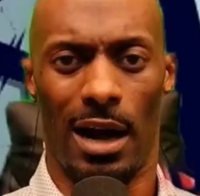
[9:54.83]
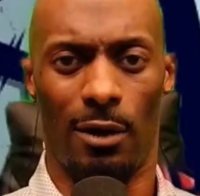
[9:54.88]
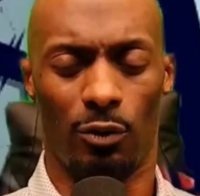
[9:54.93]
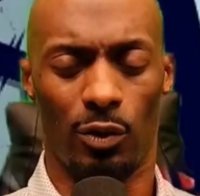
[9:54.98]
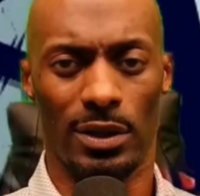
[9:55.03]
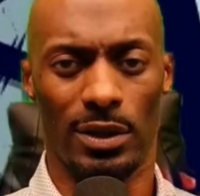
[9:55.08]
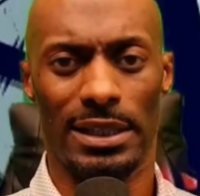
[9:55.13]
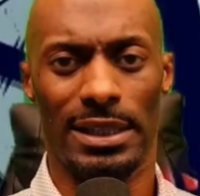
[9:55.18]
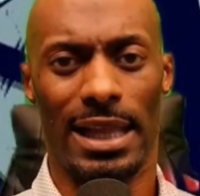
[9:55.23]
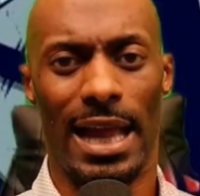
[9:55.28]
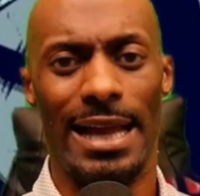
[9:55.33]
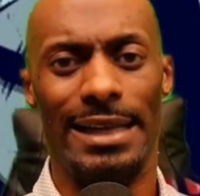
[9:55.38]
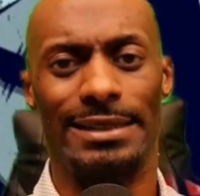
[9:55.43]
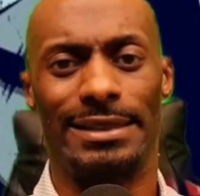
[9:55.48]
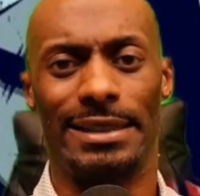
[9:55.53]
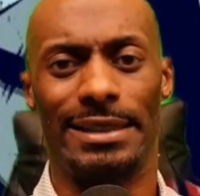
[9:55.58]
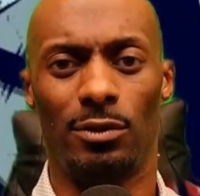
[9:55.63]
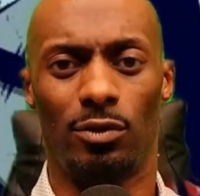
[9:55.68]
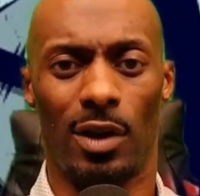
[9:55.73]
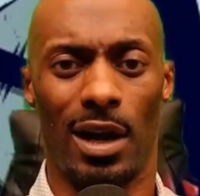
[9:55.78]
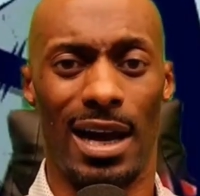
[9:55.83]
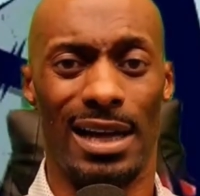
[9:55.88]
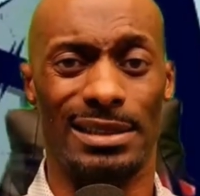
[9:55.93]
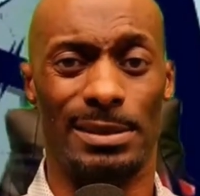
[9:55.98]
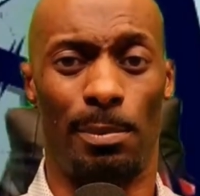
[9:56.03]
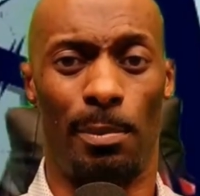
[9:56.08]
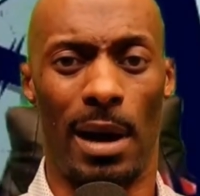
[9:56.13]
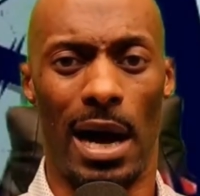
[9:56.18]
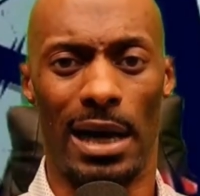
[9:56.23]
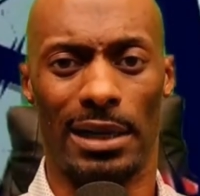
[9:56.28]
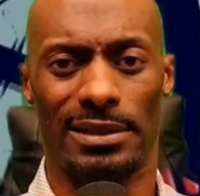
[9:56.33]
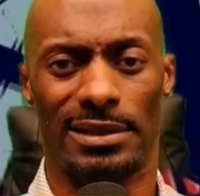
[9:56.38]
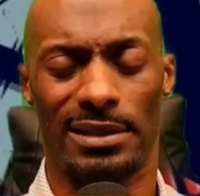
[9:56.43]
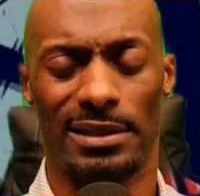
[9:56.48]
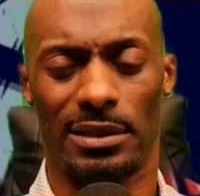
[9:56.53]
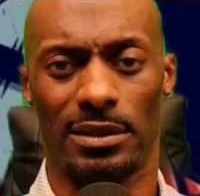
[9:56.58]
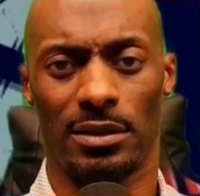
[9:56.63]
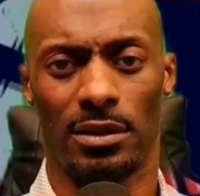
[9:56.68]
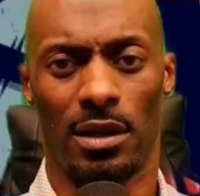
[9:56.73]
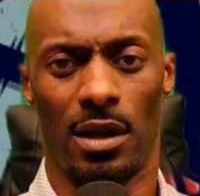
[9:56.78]
I really like D-Rod's
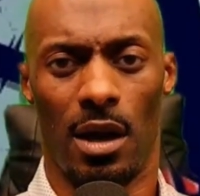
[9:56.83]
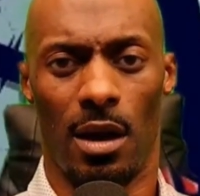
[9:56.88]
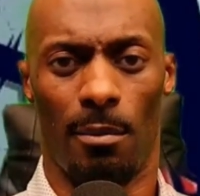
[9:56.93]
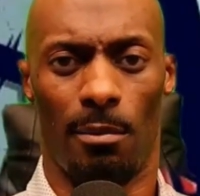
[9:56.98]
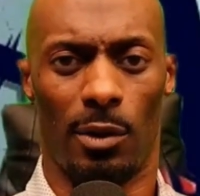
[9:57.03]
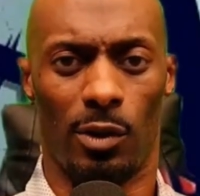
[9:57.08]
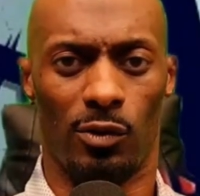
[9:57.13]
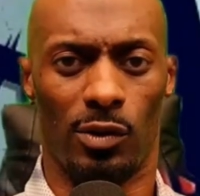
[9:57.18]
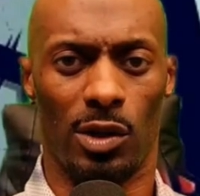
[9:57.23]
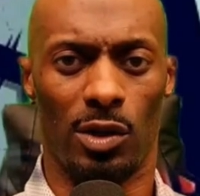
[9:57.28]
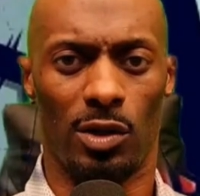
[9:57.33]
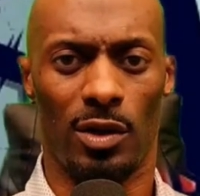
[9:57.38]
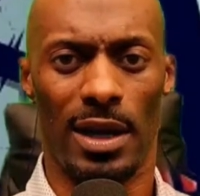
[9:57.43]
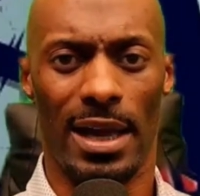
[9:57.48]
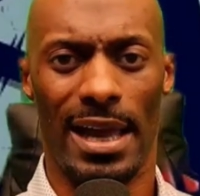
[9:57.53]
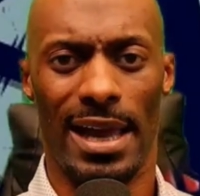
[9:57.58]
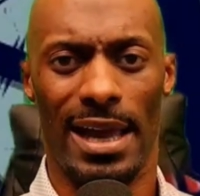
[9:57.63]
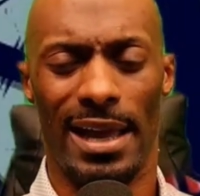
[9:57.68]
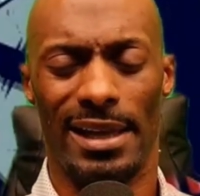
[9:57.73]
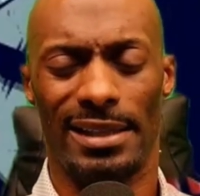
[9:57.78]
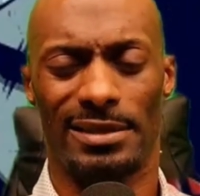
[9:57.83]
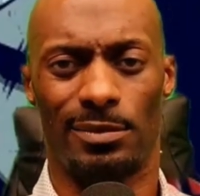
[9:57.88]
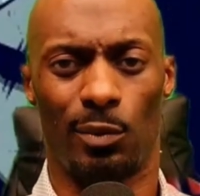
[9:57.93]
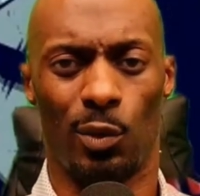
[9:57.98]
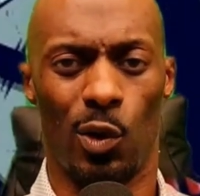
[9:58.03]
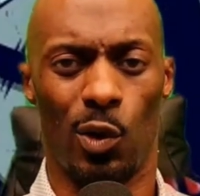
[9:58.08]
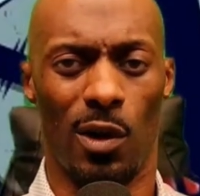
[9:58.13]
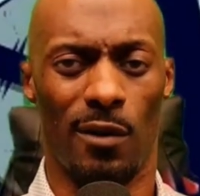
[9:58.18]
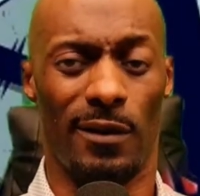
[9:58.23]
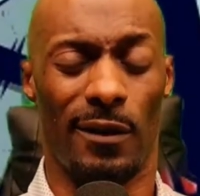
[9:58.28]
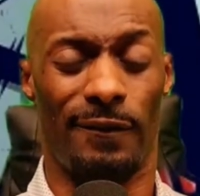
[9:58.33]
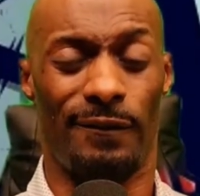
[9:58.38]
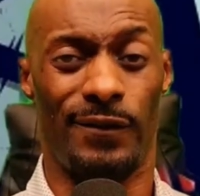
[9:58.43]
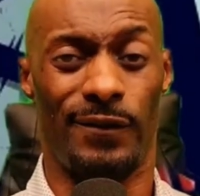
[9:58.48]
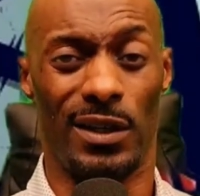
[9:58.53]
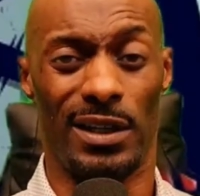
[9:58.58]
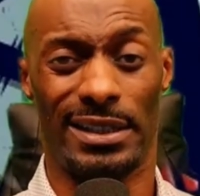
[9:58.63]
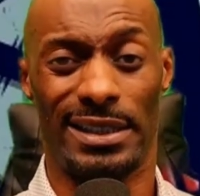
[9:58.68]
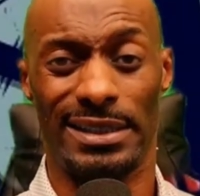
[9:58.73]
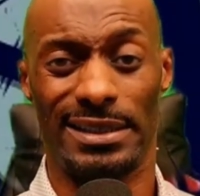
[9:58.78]
boxing, Morono has more of a
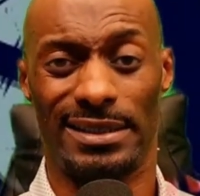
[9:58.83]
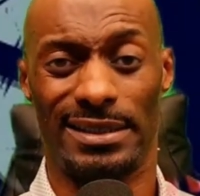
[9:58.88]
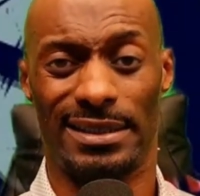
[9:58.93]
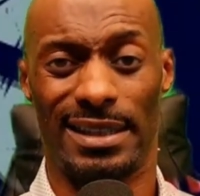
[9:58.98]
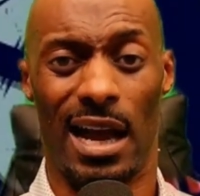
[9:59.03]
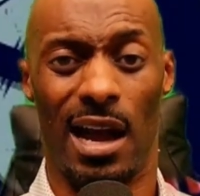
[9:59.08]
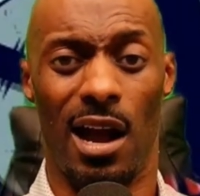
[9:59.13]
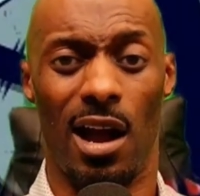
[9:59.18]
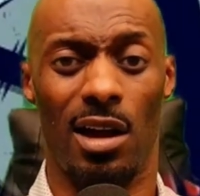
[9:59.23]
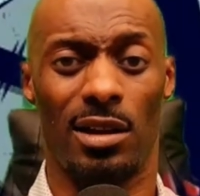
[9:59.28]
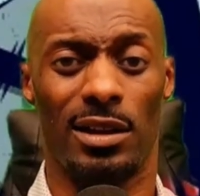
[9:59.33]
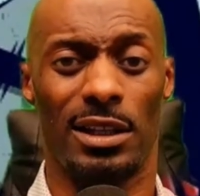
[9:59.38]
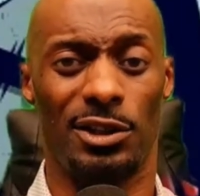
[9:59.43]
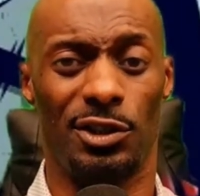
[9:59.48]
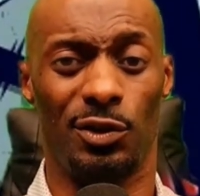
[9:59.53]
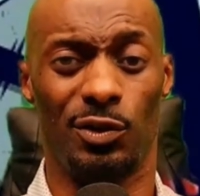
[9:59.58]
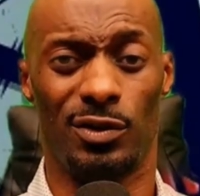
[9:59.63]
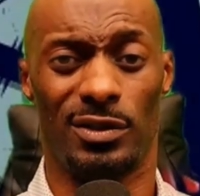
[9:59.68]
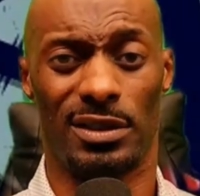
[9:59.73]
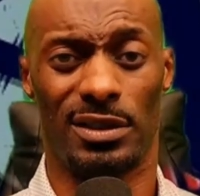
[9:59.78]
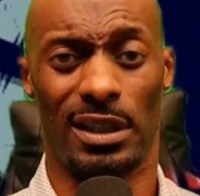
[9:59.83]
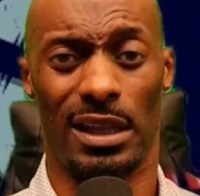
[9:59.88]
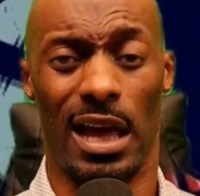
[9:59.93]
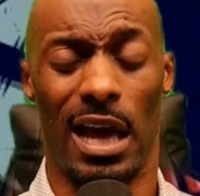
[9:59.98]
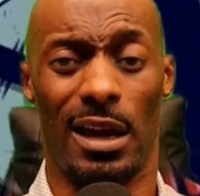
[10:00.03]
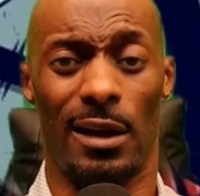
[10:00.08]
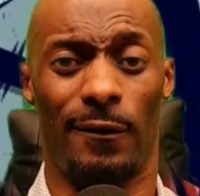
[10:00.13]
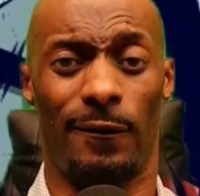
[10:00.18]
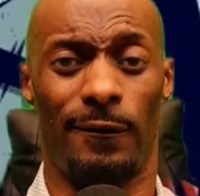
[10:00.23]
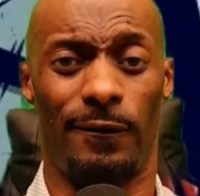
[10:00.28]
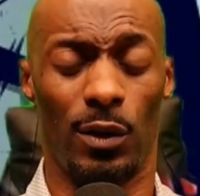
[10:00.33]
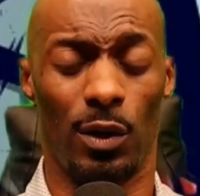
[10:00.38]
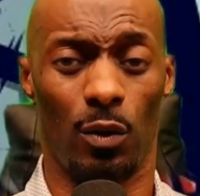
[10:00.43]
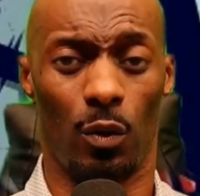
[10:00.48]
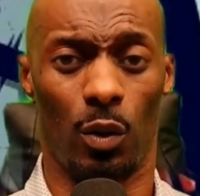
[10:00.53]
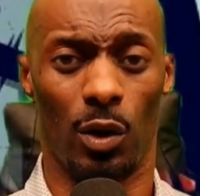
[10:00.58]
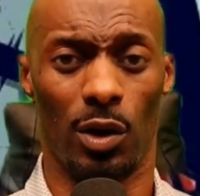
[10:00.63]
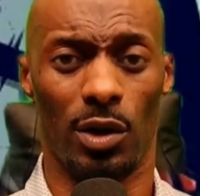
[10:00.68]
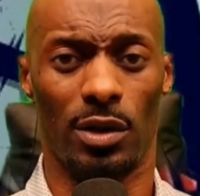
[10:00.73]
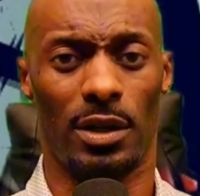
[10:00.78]
funky style and uses a lot of
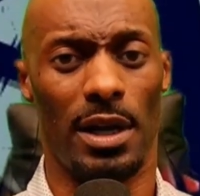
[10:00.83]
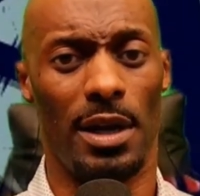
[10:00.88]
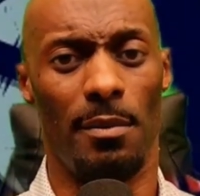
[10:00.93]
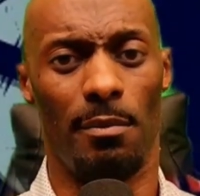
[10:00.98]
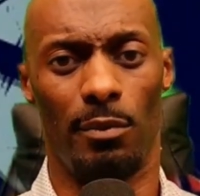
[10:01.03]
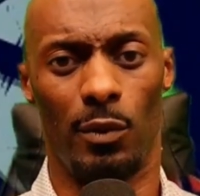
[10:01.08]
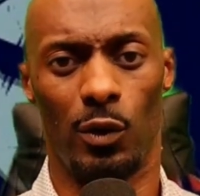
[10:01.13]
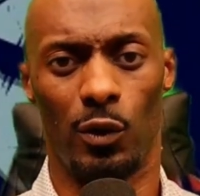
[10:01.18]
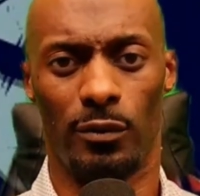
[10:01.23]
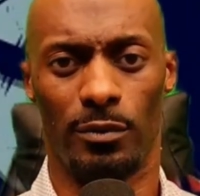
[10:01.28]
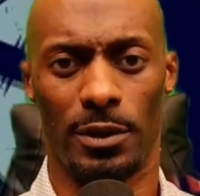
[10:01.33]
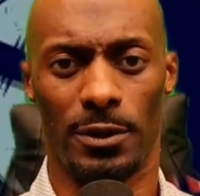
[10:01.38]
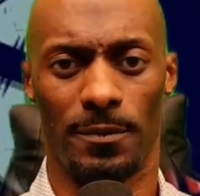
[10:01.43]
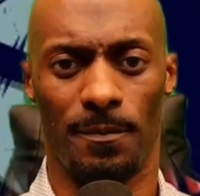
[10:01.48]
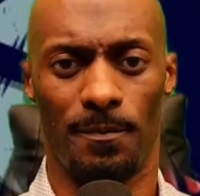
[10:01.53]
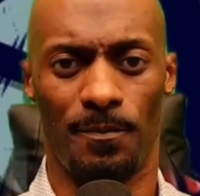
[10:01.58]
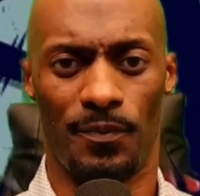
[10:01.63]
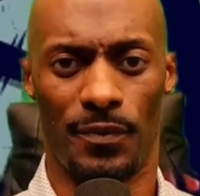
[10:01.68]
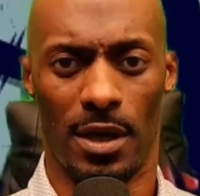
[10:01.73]
footwork and movement.